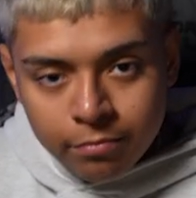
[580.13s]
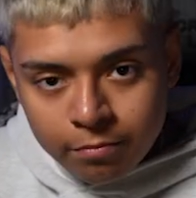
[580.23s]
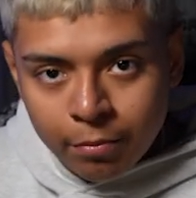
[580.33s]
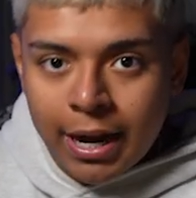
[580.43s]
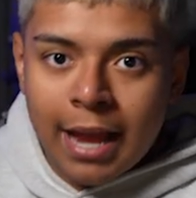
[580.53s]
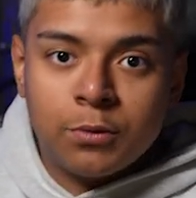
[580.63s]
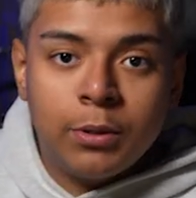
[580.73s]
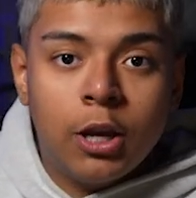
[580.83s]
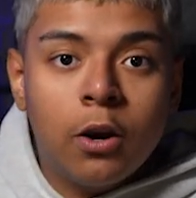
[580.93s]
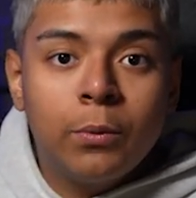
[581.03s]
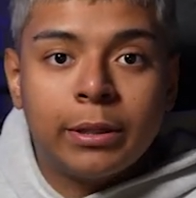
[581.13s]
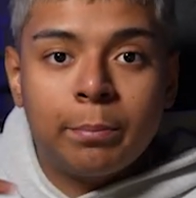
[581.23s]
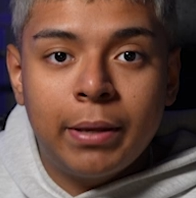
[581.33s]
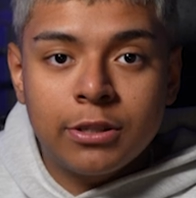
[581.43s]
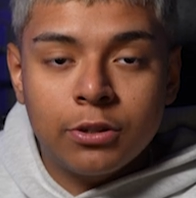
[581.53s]
But as we go with the
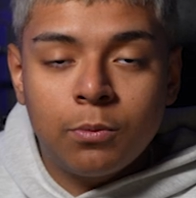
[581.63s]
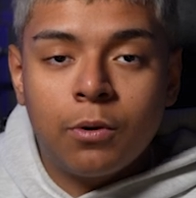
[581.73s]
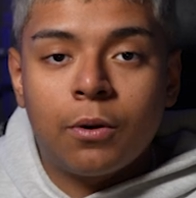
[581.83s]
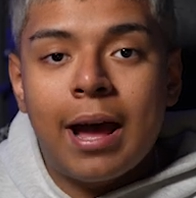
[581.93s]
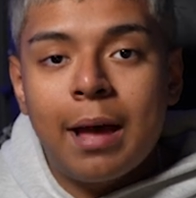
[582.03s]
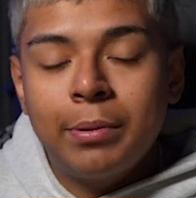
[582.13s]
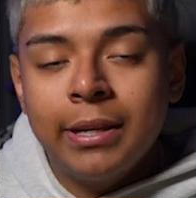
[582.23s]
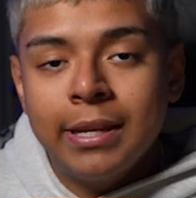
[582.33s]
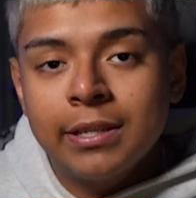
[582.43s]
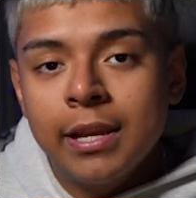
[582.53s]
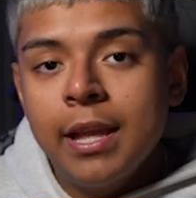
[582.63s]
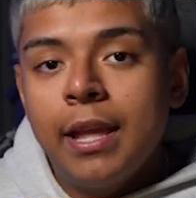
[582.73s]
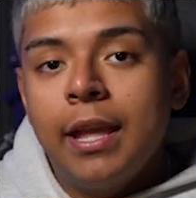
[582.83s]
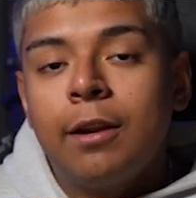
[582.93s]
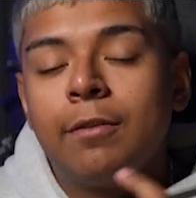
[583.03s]
pixel, what will happen is
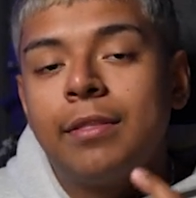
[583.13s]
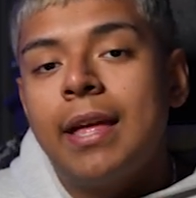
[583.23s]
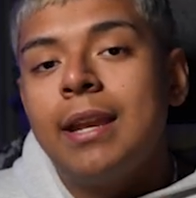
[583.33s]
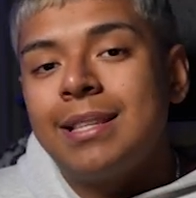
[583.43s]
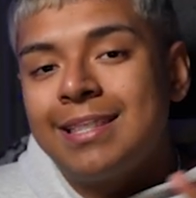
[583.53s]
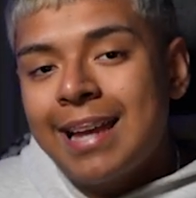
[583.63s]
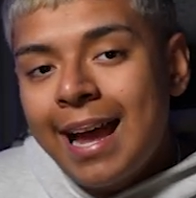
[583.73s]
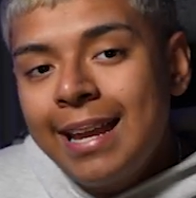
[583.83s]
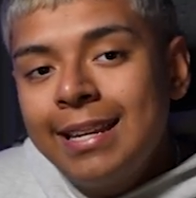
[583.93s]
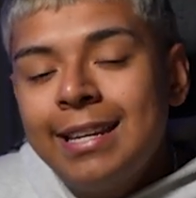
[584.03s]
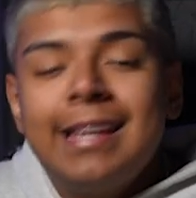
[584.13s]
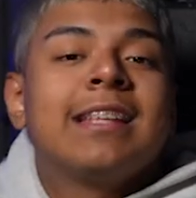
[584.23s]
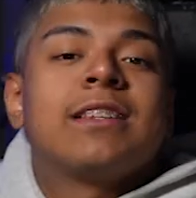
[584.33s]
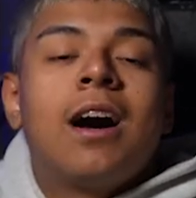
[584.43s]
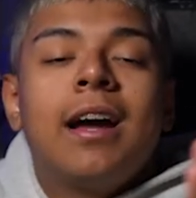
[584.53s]
it'll then tighten
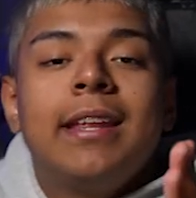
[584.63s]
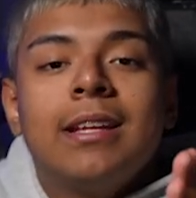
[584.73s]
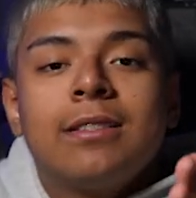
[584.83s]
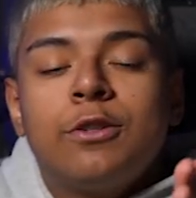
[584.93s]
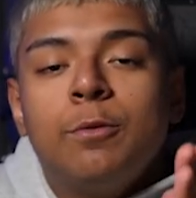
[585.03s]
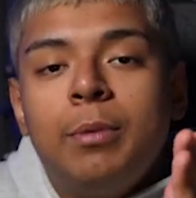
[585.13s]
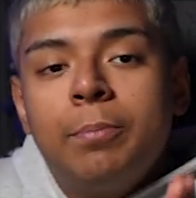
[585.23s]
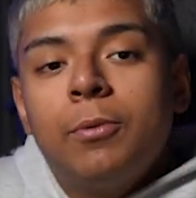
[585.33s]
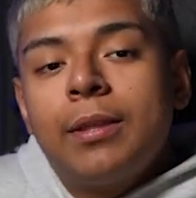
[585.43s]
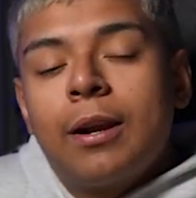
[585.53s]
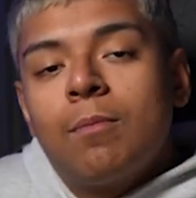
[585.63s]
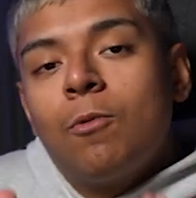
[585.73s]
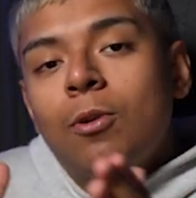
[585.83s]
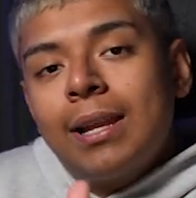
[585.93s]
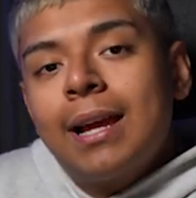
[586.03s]
its audience to people that are
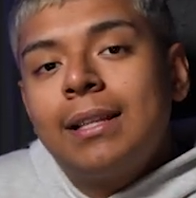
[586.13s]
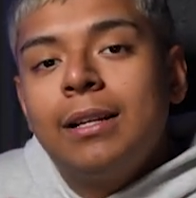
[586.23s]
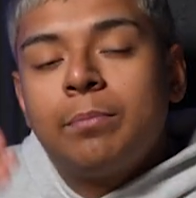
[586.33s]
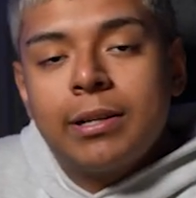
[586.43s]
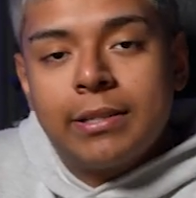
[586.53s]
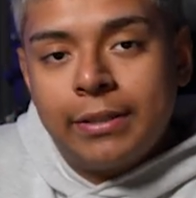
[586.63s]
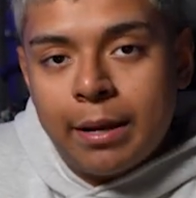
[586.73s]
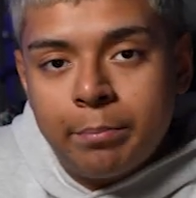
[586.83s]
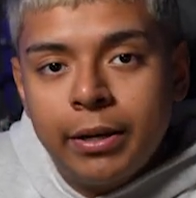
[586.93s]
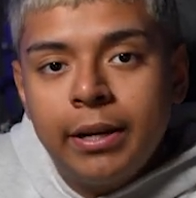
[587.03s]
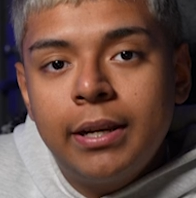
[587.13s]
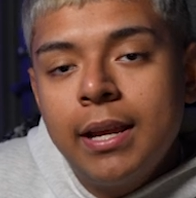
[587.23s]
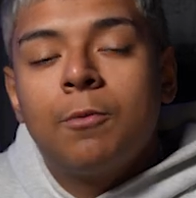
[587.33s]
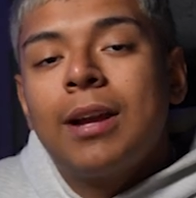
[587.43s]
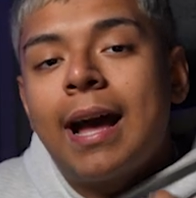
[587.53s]
more likely to press on that button,
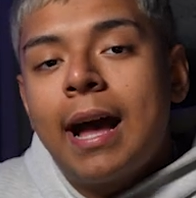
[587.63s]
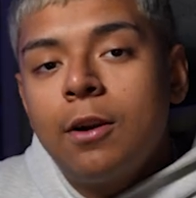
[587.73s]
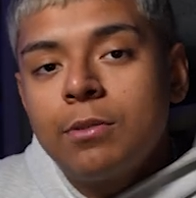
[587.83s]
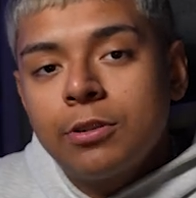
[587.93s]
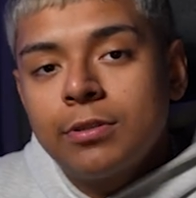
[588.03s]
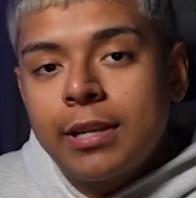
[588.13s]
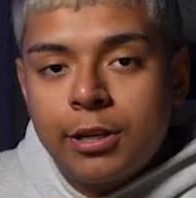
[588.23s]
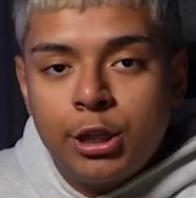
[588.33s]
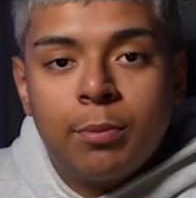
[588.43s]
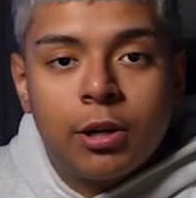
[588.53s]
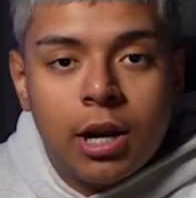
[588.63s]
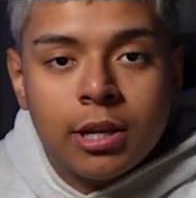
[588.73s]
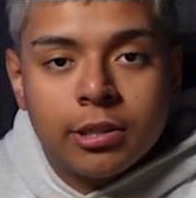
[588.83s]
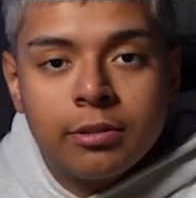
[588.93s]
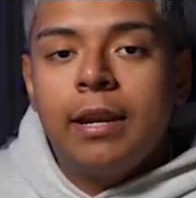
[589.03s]
and we'll get higher results at a cheaper
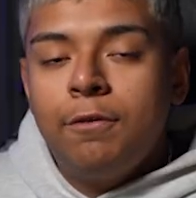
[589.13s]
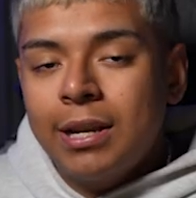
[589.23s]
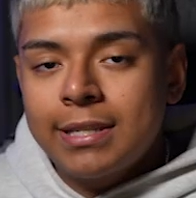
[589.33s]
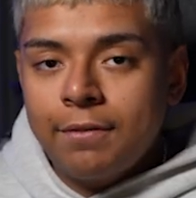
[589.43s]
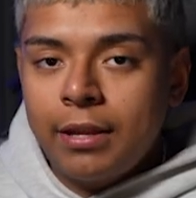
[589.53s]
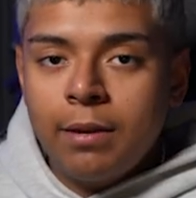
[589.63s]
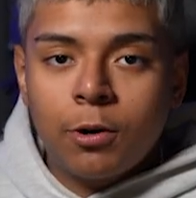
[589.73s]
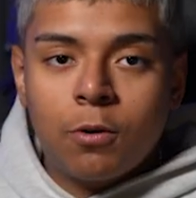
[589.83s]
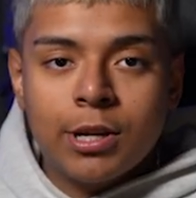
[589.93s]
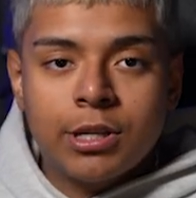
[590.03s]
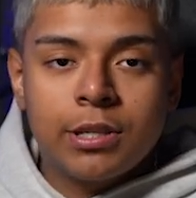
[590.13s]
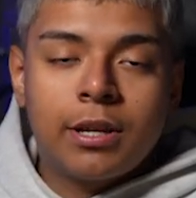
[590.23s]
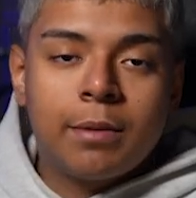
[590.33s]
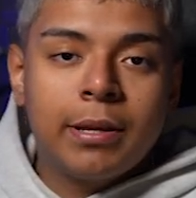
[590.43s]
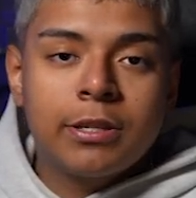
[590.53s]
cost. And if you guys have any more questions
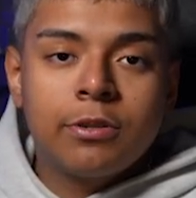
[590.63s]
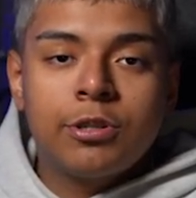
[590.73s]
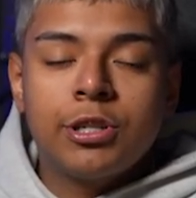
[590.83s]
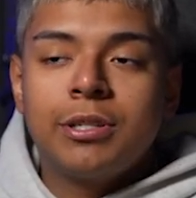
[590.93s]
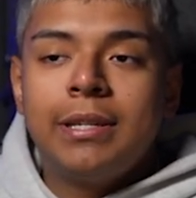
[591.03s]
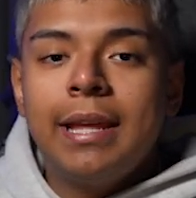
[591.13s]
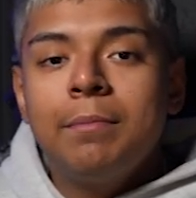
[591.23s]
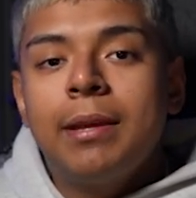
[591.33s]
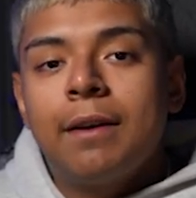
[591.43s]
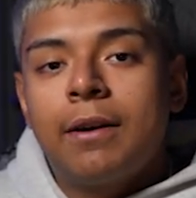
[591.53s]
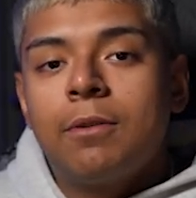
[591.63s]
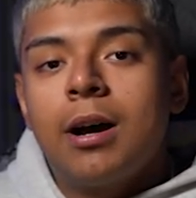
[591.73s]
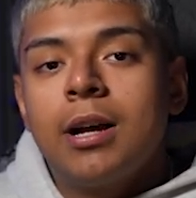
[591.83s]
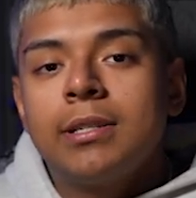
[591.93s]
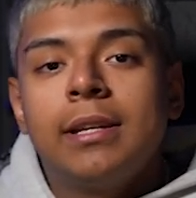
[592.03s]
on a pixel, just DM me at
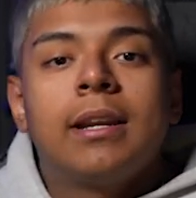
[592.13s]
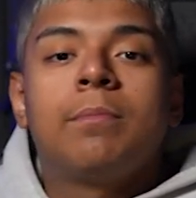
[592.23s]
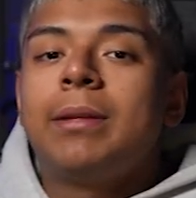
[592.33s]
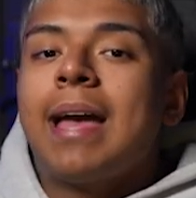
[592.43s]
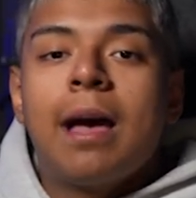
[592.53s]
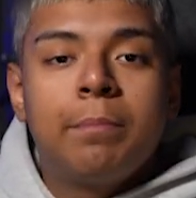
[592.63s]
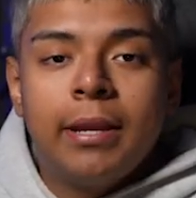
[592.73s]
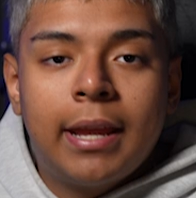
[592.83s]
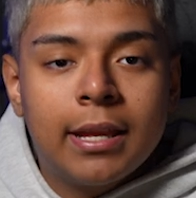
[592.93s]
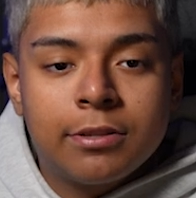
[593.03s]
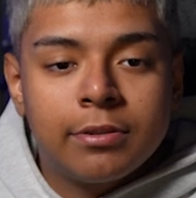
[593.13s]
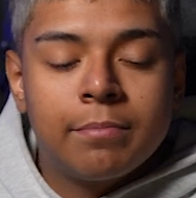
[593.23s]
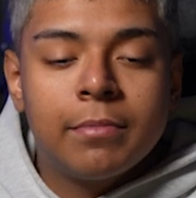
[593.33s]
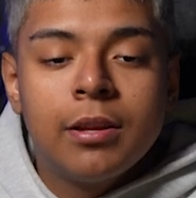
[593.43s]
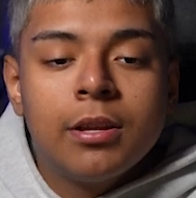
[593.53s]
ViralHazi and I'll be happy to answer them.